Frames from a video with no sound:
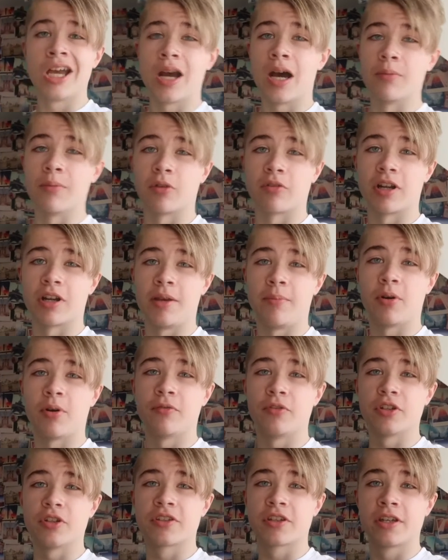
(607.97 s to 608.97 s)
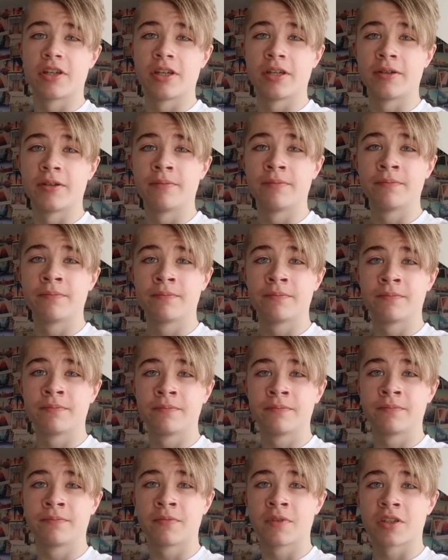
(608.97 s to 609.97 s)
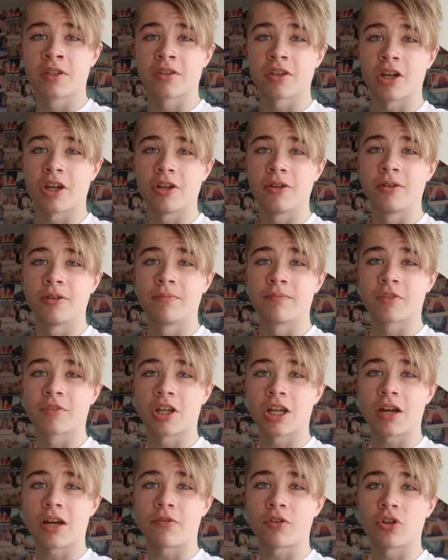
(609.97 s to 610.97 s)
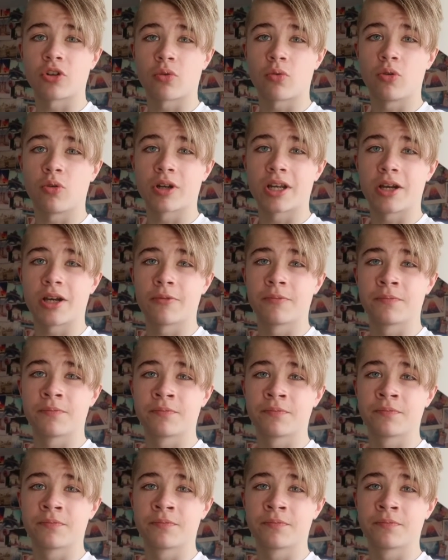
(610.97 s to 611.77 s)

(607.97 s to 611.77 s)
I'm not really bothered. So I'm going out for a dog walk now.